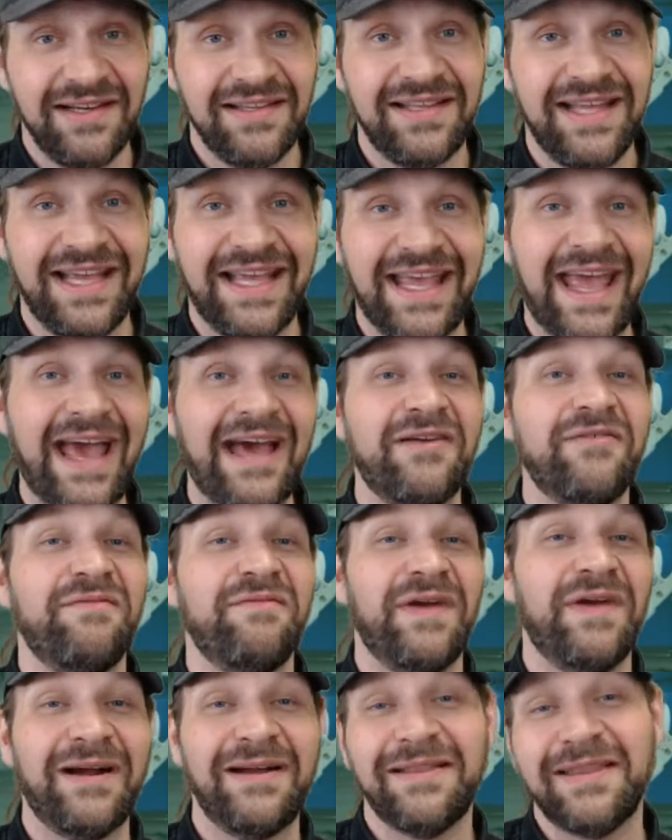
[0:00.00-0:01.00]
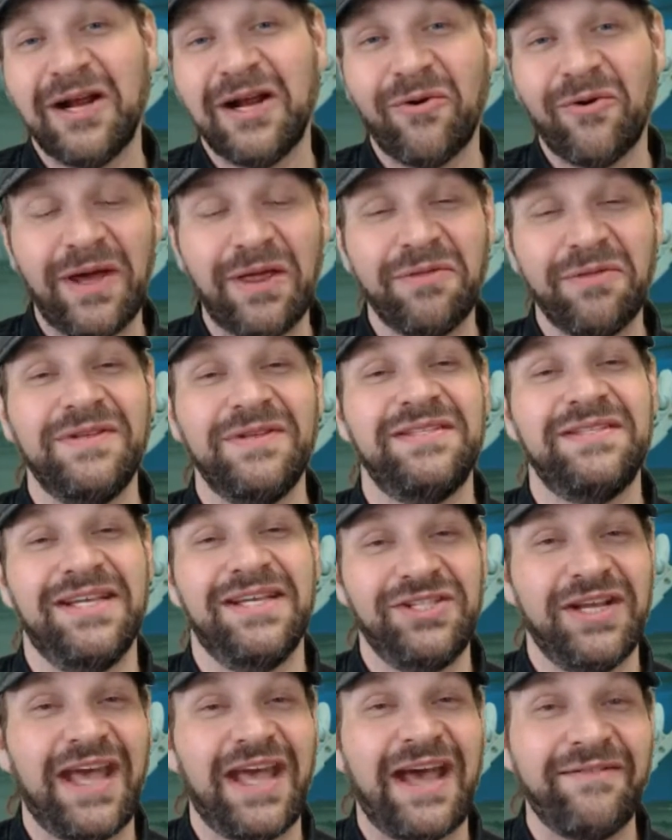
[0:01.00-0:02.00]
They can ferret their way through the
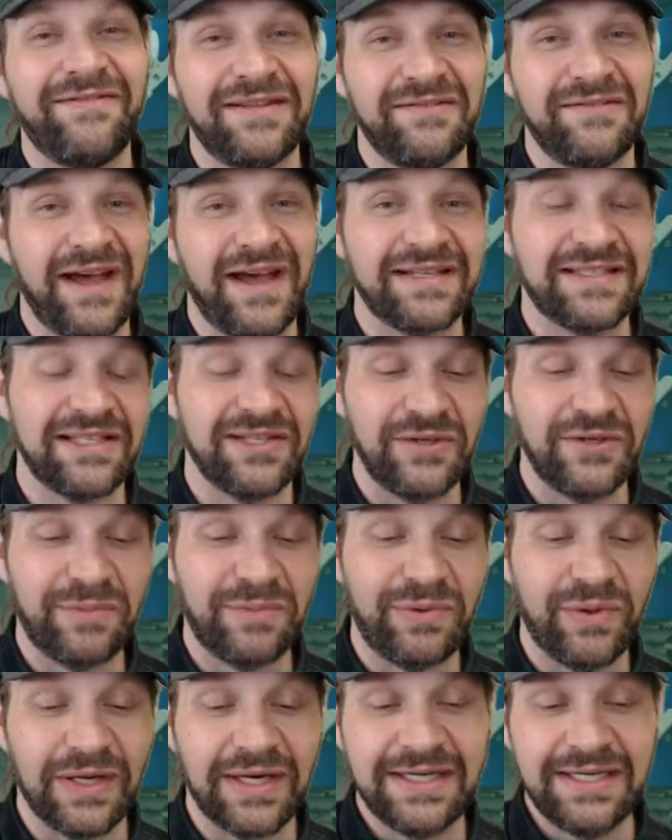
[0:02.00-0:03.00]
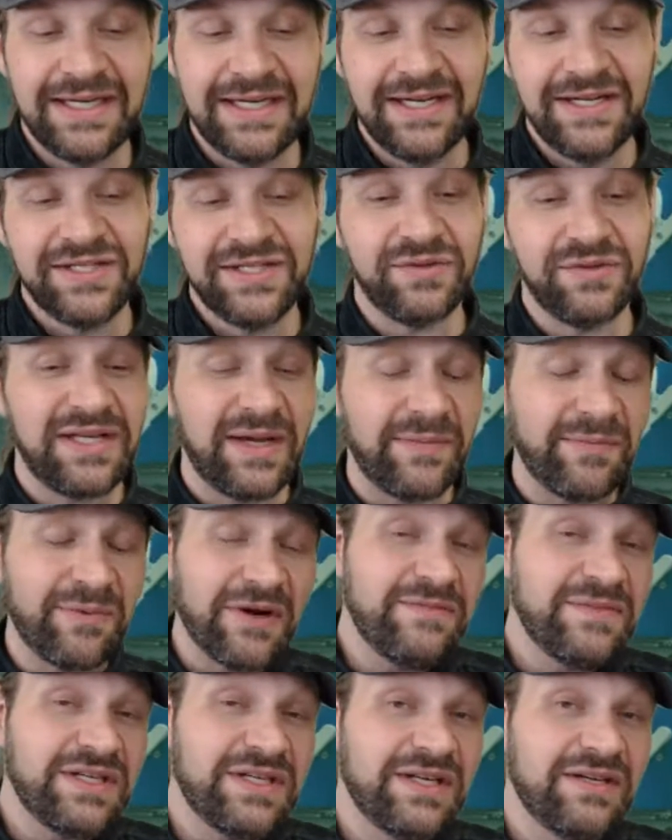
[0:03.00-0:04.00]
stitching after the fact and look poor. So
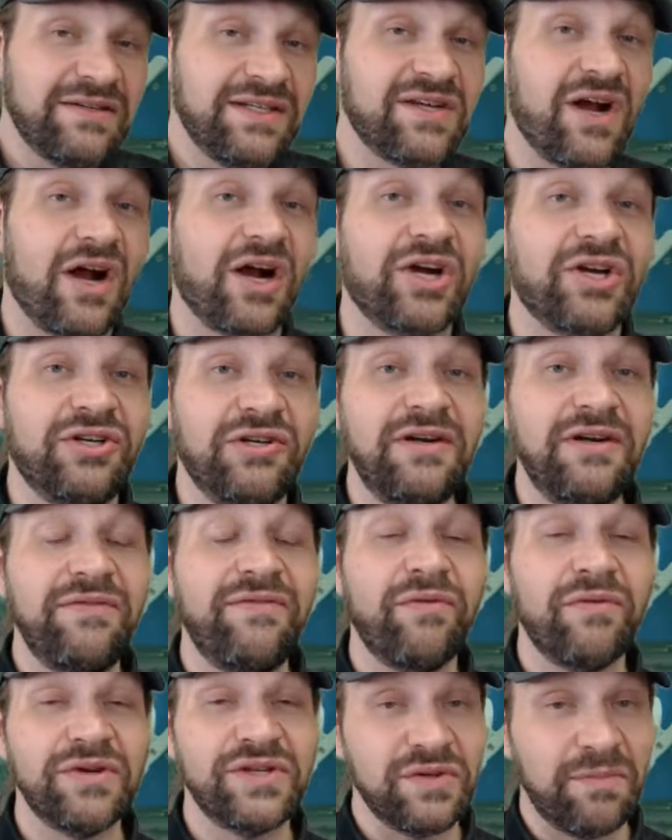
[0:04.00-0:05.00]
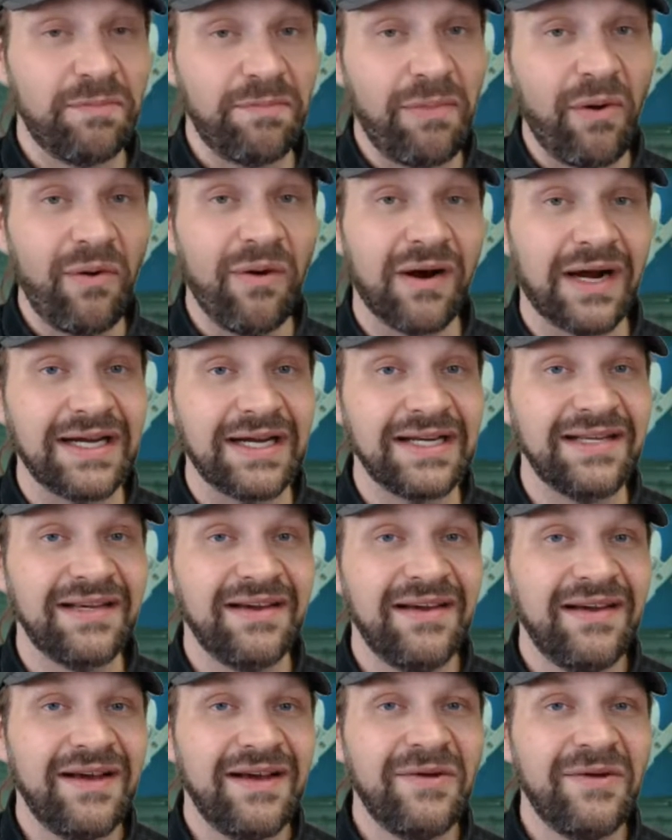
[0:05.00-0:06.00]
temporary materials are good for support,
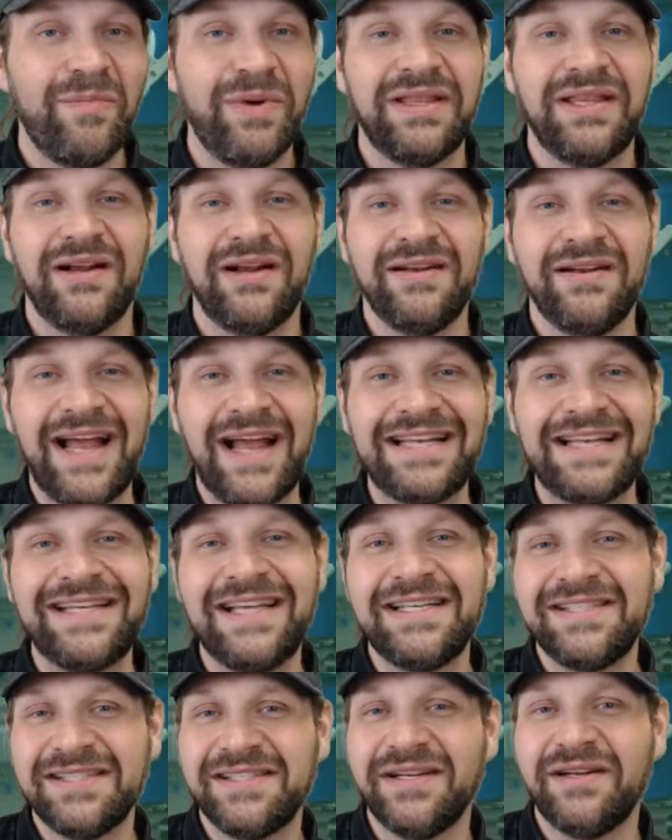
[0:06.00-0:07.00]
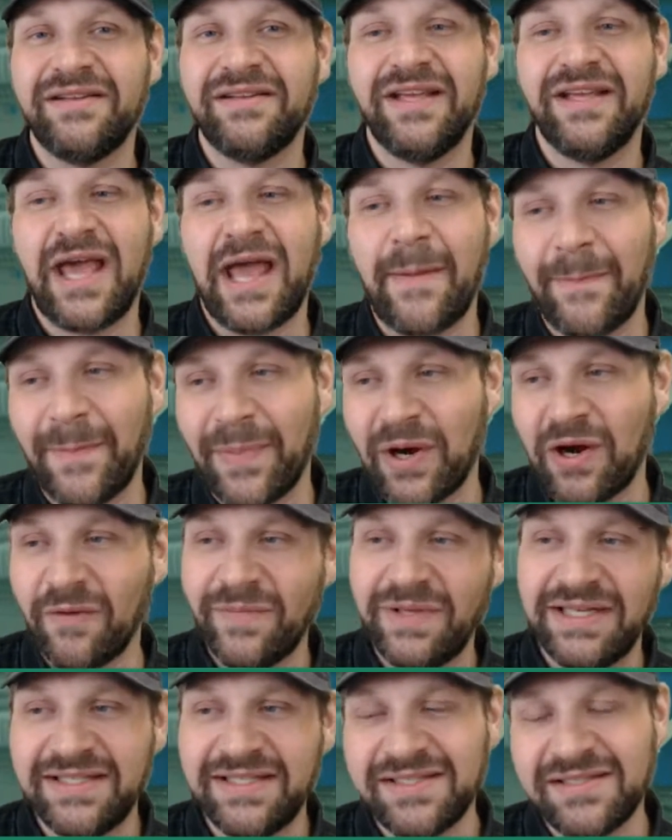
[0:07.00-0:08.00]
but they're not necessarily a
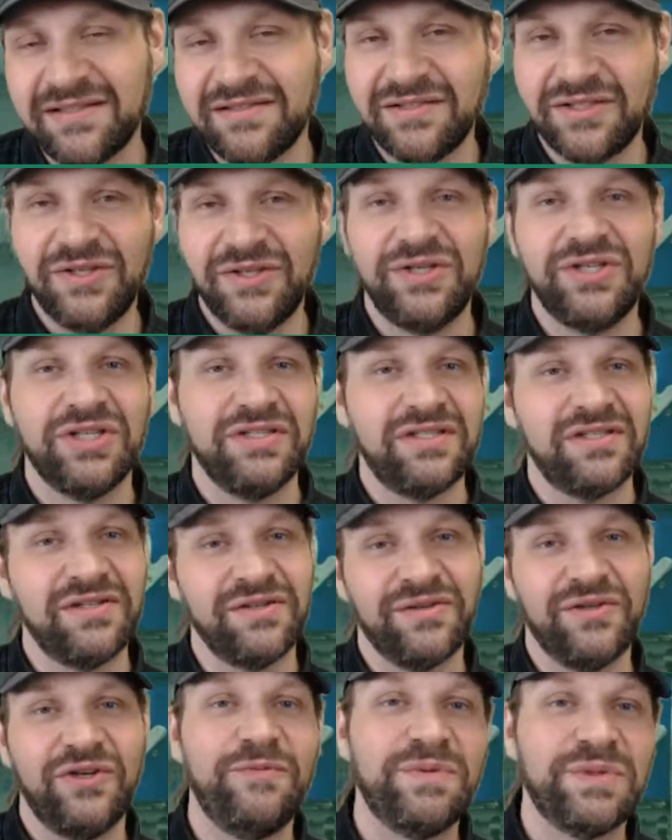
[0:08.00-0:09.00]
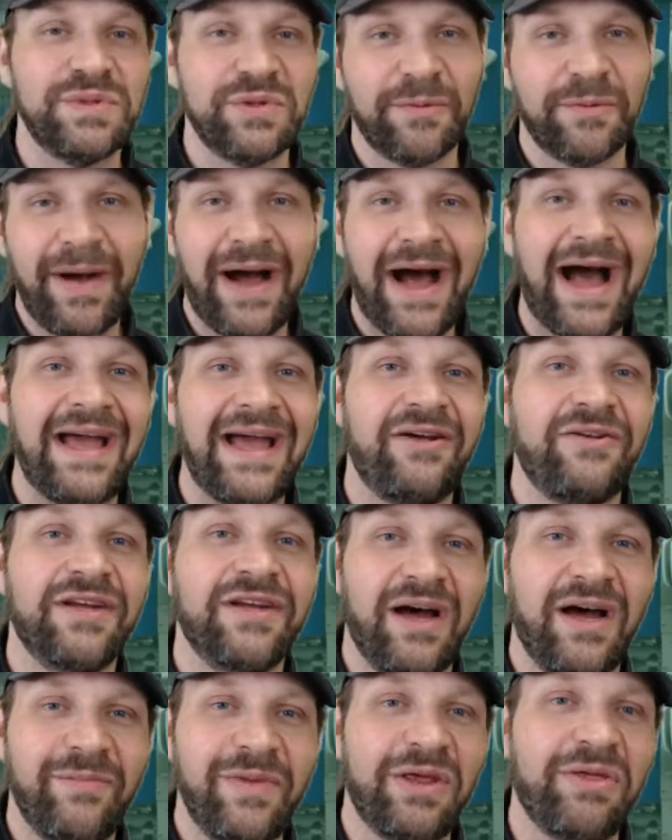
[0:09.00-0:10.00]
permanent solution to loops or pile
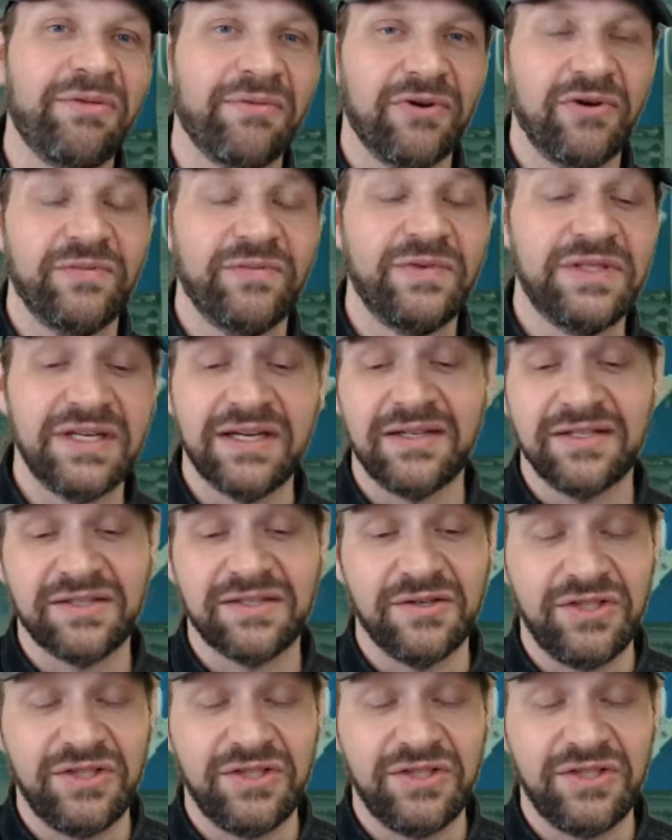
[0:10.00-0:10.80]
coming through material.